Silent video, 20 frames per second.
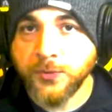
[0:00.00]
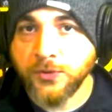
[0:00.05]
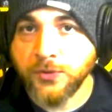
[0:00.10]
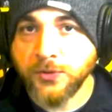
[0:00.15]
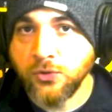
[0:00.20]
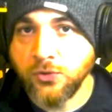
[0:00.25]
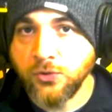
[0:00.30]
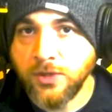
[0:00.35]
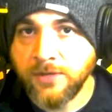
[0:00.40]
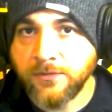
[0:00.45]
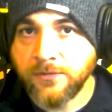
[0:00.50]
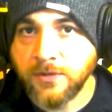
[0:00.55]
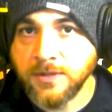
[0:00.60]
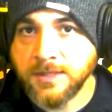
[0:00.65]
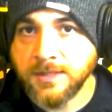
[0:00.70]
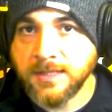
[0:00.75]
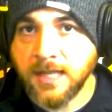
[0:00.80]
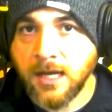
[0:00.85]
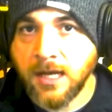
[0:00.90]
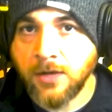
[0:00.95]
with 2 different
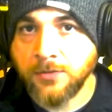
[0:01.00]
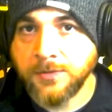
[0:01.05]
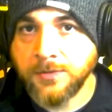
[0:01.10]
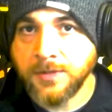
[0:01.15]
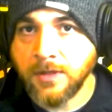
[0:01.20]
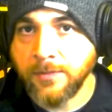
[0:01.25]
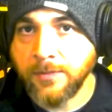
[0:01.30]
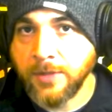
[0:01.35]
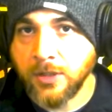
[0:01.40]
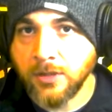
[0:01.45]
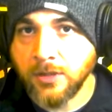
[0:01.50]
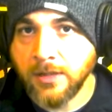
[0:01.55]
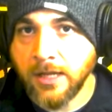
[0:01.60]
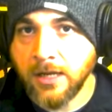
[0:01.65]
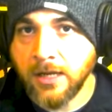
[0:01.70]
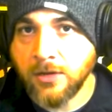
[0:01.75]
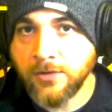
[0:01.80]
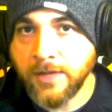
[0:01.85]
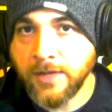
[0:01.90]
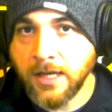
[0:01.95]
sounds, and I'm going to
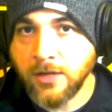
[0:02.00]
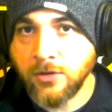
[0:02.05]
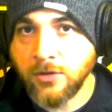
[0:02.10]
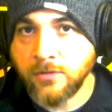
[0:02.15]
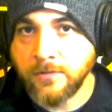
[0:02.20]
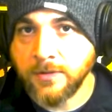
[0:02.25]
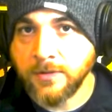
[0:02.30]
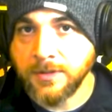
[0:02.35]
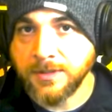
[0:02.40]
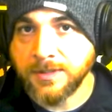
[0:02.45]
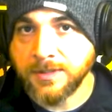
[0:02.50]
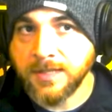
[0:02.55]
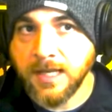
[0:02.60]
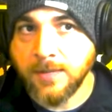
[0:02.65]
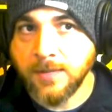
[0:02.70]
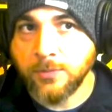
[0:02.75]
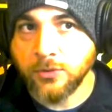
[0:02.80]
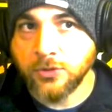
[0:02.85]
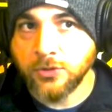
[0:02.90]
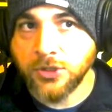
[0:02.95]
layer that over the
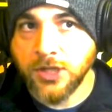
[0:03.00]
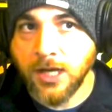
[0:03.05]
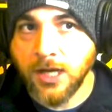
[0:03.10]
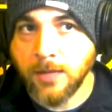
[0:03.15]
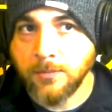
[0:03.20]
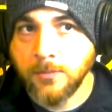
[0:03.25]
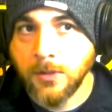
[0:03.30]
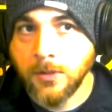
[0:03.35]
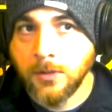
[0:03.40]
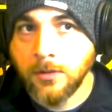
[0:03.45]
sample chop.